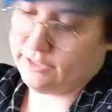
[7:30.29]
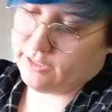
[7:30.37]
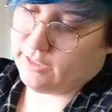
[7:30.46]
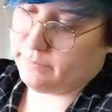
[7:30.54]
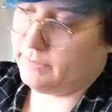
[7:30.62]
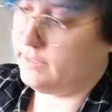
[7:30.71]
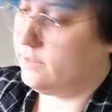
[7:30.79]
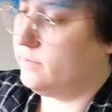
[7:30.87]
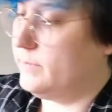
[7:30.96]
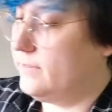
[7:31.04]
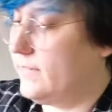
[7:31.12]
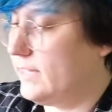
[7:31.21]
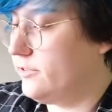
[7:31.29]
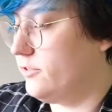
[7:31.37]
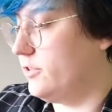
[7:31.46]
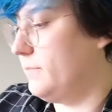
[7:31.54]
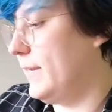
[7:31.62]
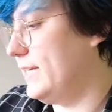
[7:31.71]
took up a little bit of
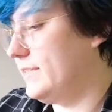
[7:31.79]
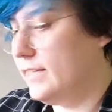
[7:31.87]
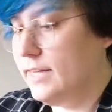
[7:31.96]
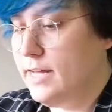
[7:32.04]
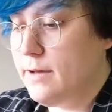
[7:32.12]
extra space.